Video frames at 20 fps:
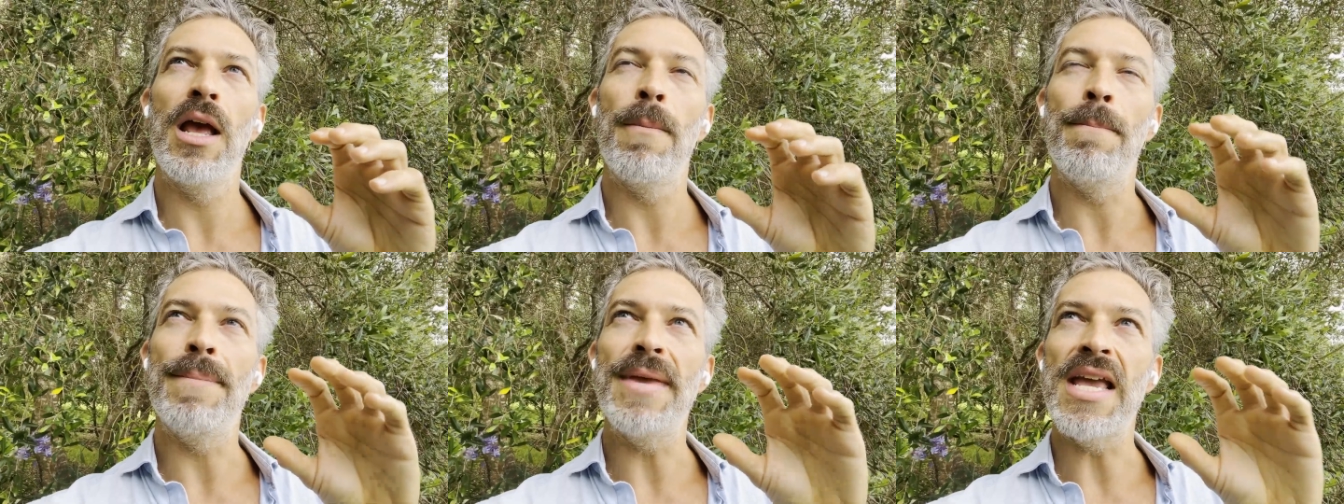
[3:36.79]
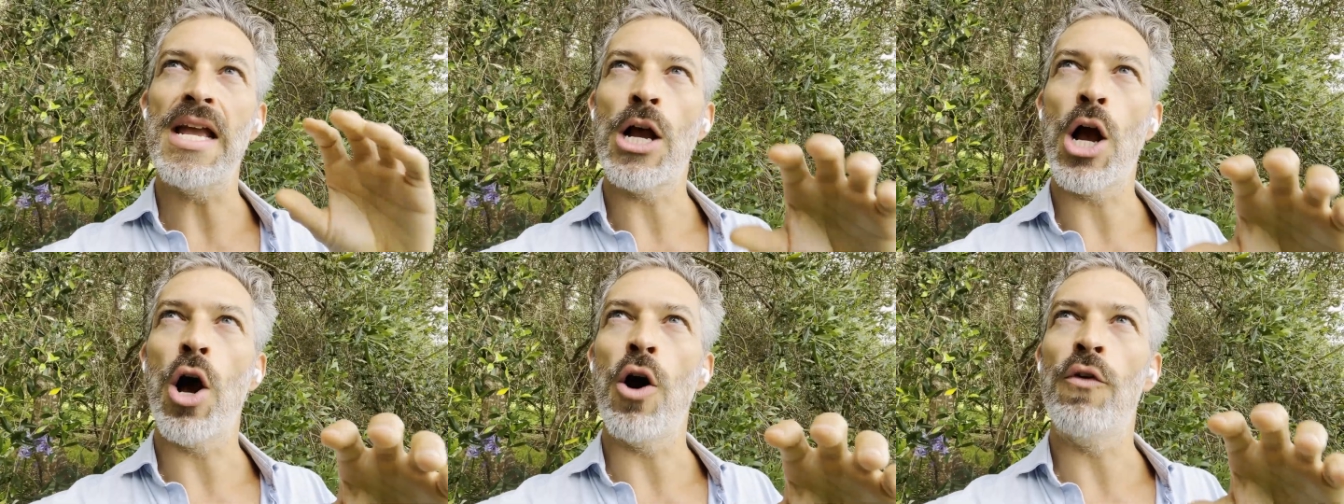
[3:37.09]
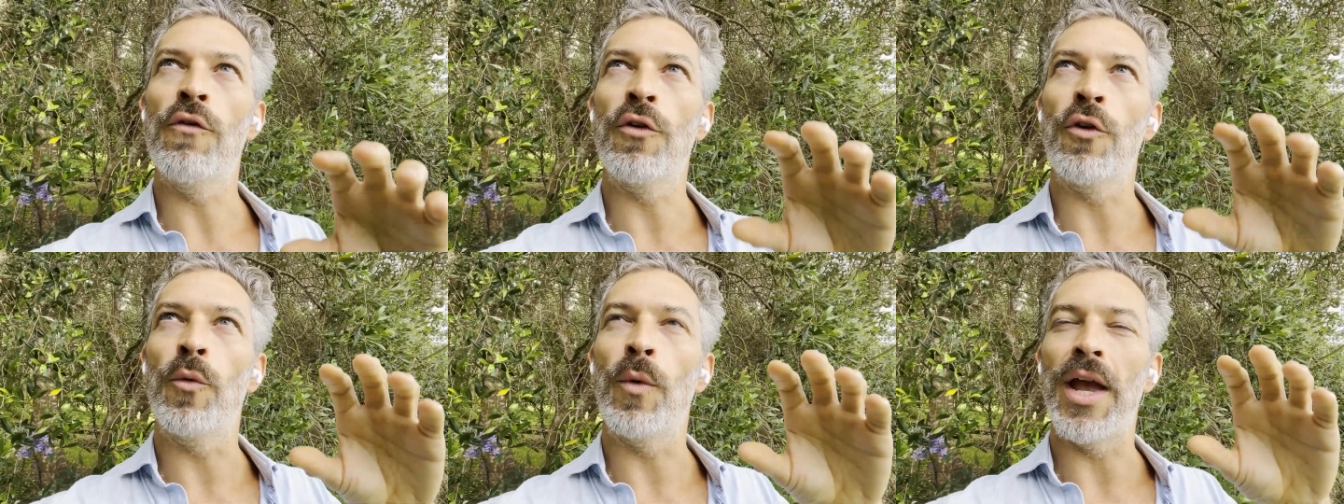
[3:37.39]
being
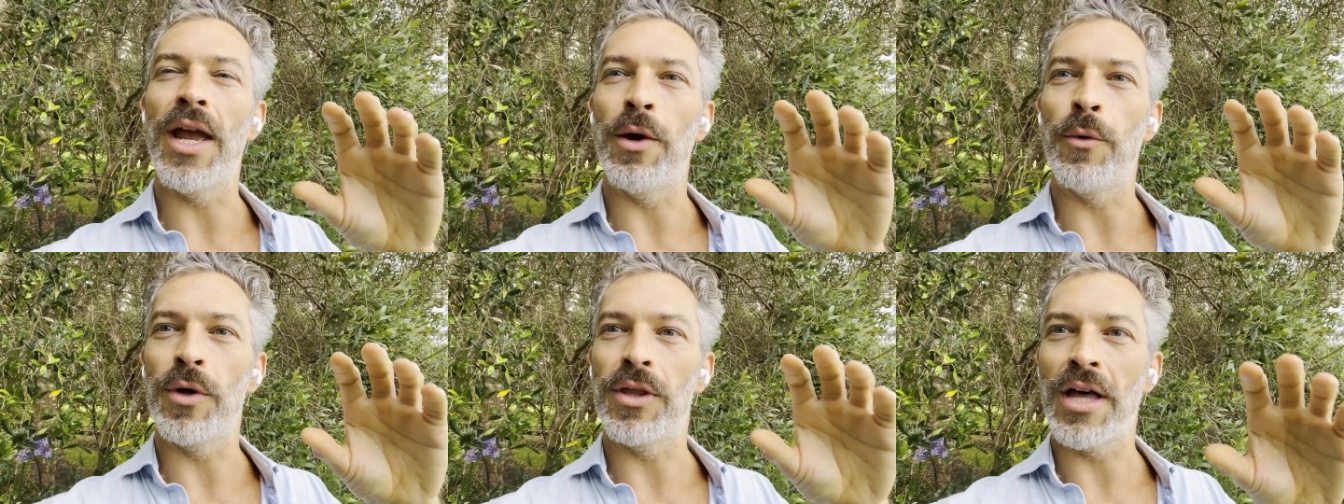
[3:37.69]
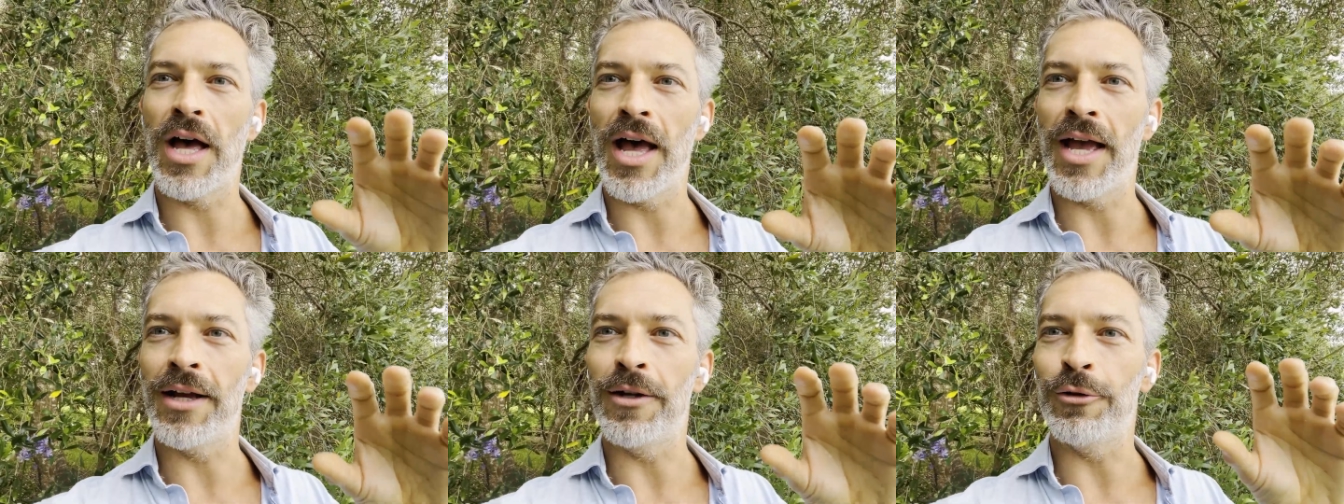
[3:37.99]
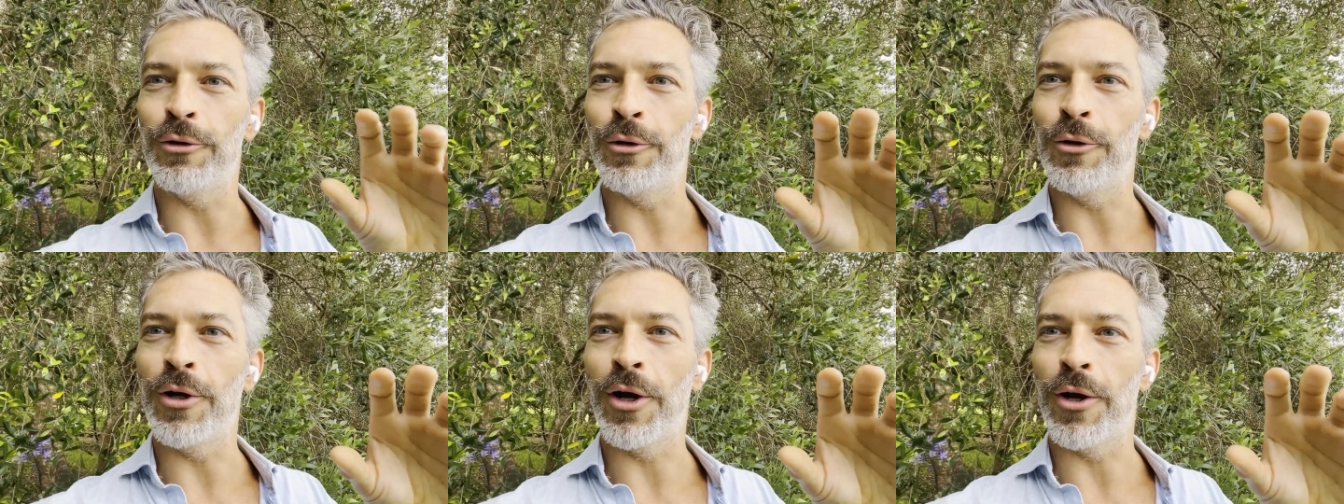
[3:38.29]
overweight with high
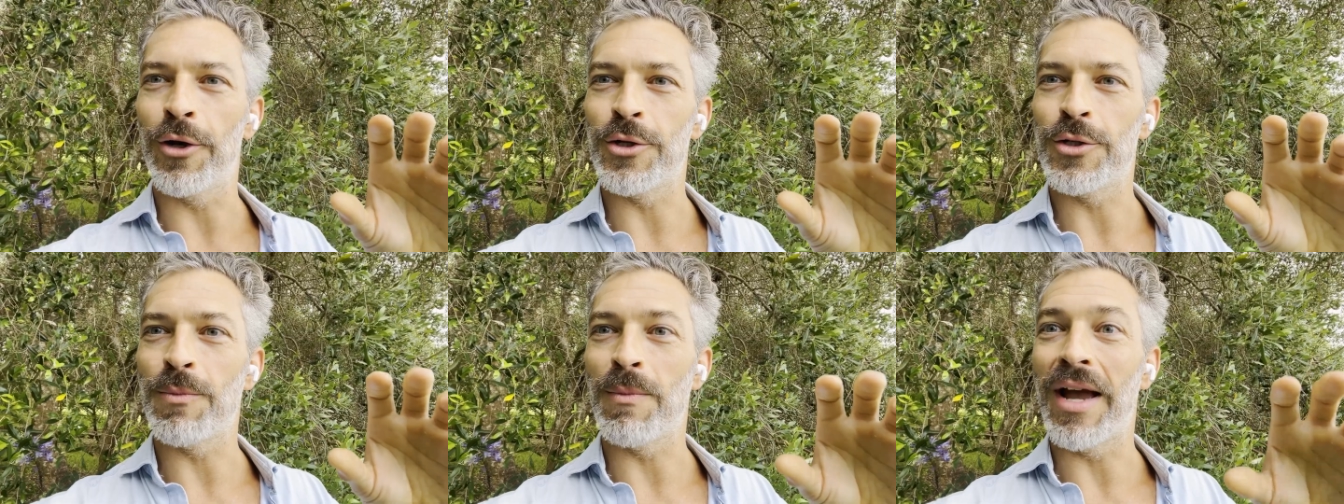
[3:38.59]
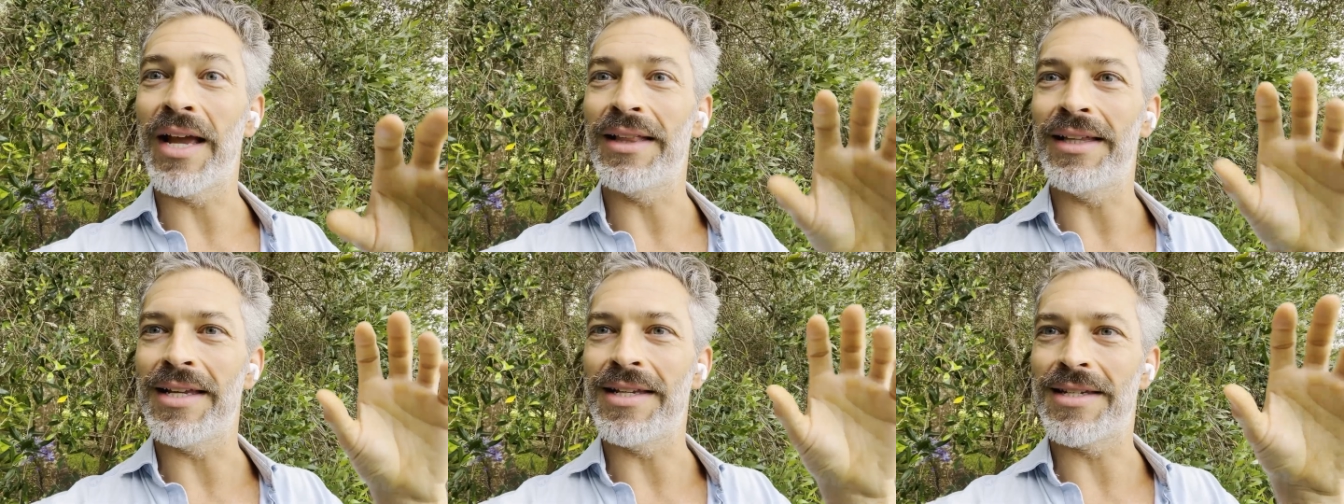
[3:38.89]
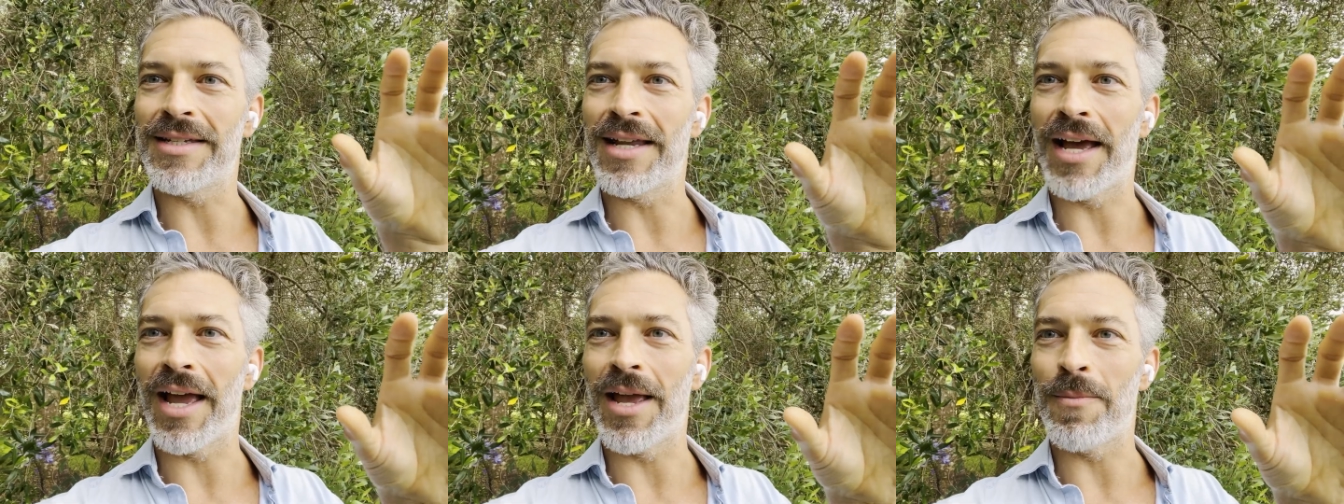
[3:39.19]
glucose might lead to
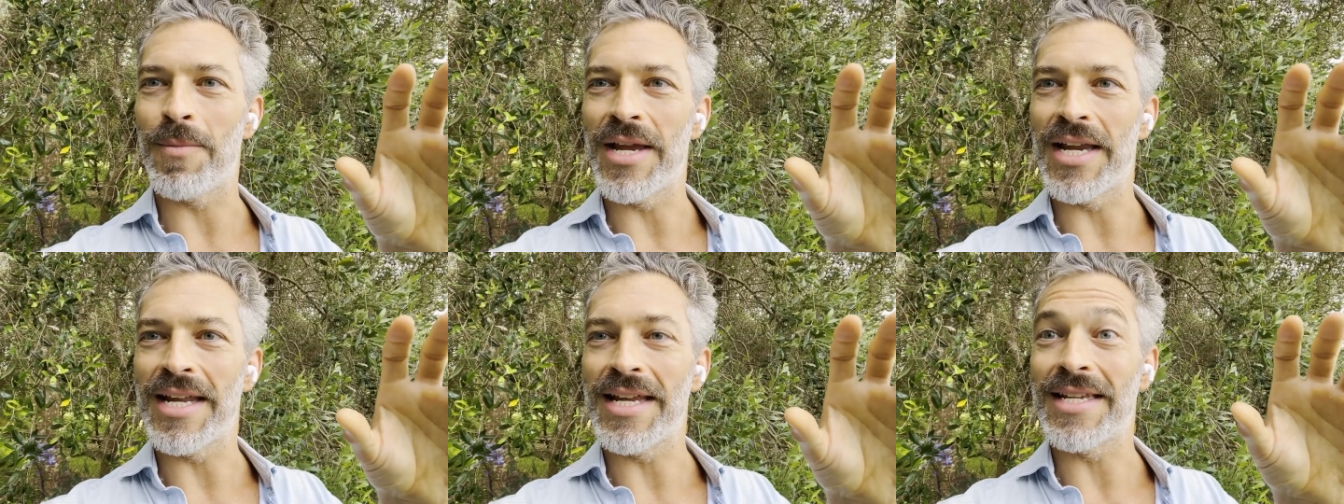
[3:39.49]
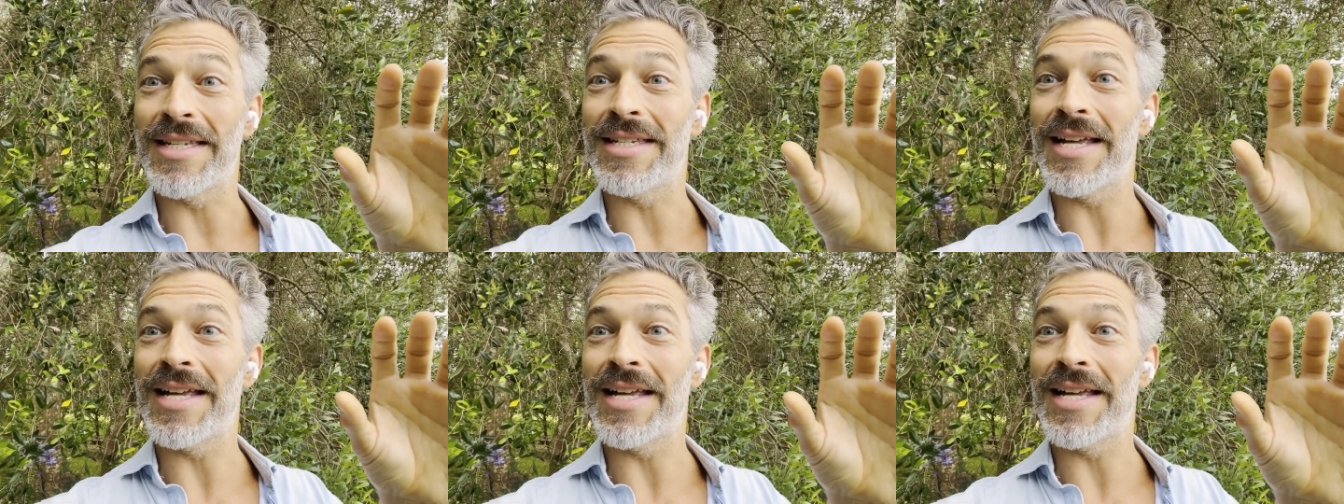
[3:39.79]
diabetes.